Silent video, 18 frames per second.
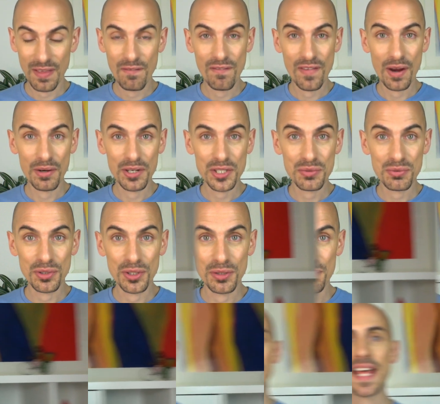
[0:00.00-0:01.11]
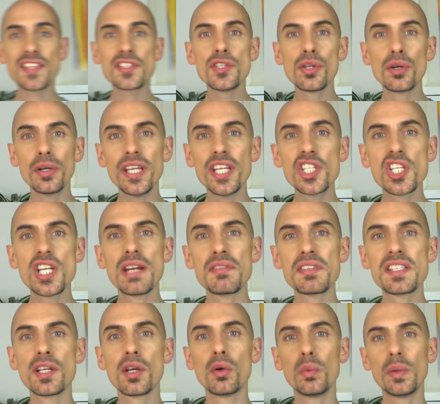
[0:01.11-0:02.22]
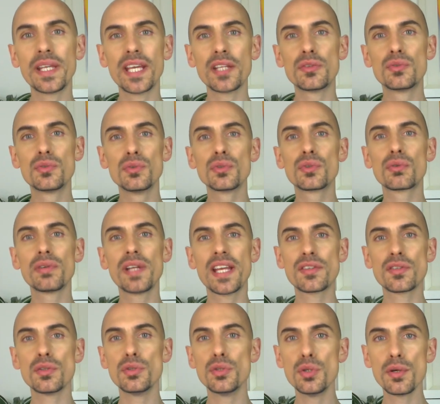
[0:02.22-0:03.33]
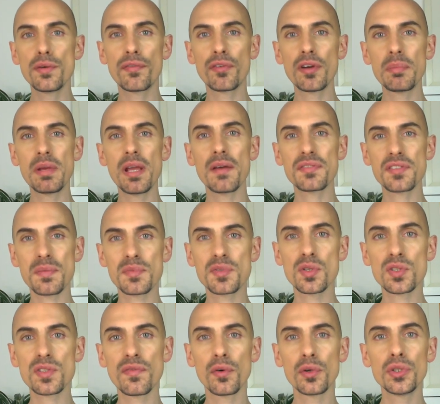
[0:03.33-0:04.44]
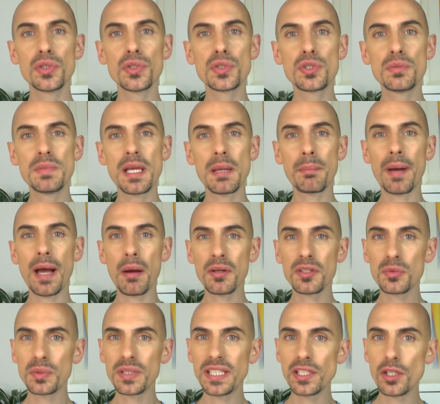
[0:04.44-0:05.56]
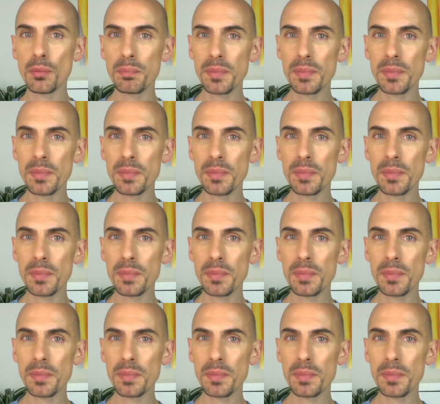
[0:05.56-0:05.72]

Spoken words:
very true. And as you know, each and every single week, I do create a new freebie of some sort for you to be empowered within your